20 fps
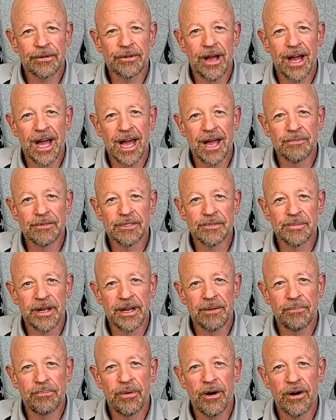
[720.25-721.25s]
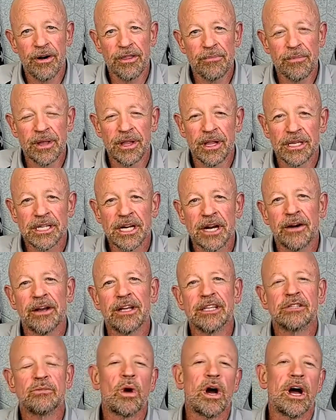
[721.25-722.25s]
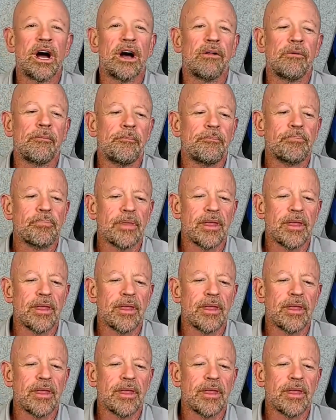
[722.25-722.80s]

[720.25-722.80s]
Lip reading: times, being a part of the military as well.